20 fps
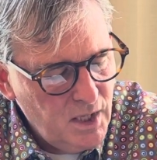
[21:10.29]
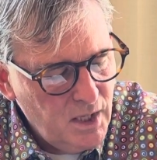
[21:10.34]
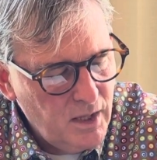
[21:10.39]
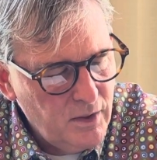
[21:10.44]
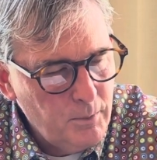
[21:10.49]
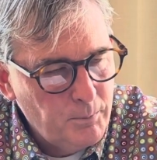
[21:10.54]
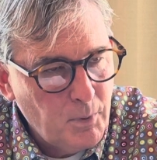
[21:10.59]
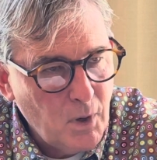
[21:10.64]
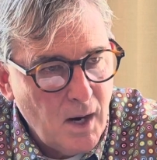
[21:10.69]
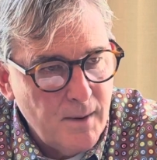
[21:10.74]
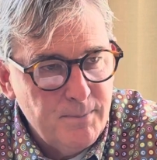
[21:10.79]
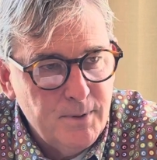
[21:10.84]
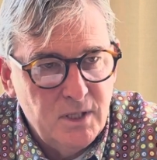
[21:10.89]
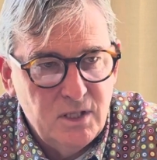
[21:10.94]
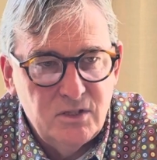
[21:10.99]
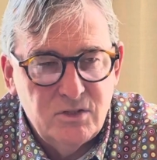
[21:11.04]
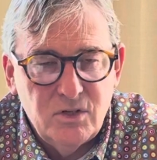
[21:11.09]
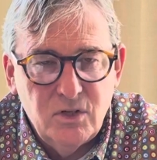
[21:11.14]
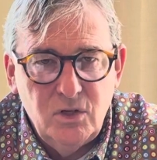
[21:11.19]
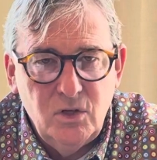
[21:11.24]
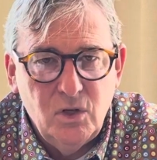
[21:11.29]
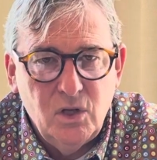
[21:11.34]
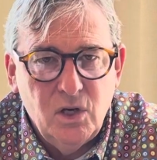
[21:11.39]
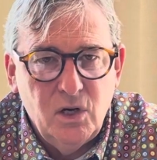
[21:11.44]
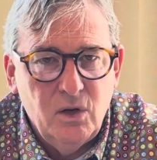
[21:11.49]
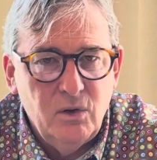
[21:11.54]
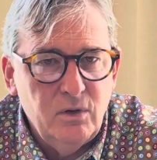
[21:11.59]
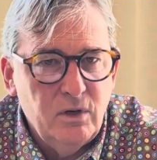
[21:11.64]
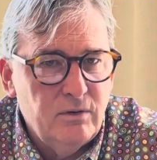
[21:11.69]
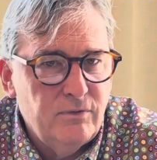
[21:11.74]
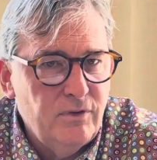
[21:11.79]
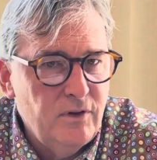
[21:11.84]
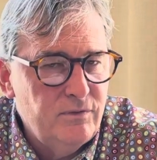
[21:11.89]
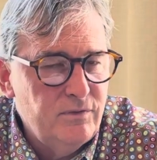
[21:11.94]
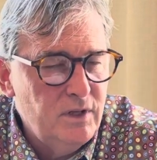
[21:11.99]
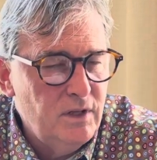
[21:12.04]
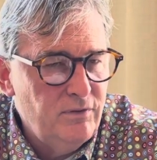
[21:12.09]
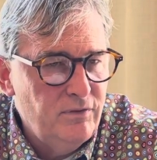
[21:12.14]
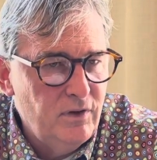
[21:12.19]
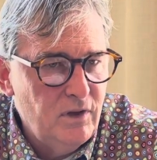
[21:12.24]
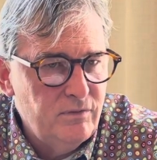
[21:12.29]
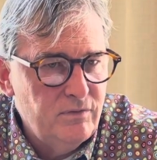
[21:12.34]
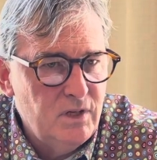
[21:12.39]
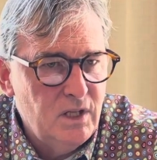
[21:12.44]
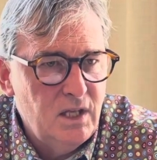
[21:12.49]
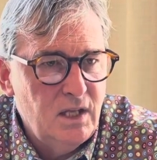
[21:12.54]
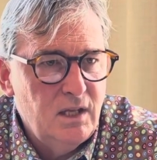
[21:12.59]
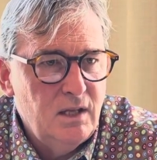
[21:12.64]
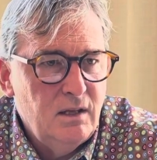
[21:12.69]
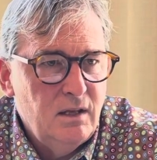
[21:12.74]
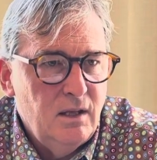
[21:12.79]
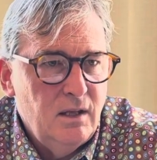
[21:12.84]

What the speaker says: of the property. So you can own it 50-50,